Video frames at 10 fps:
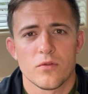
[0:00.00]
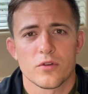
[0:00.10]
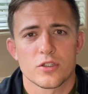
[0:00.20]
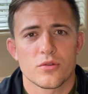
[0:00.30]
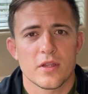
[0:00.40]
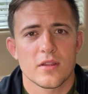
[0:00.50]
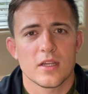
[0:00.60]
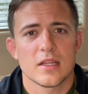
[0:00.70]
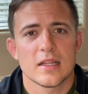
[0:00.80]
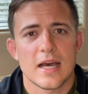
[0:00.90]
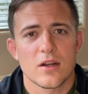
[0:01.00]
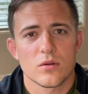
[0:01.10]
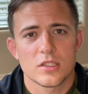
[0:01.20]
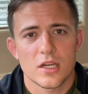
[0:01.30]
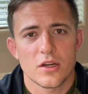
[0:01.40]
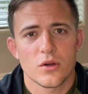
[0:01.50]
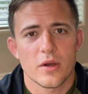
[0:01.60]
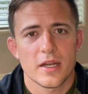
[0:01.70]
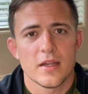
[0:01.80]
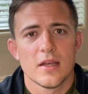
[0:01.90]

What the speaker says: for strengthening the lateral pterygoid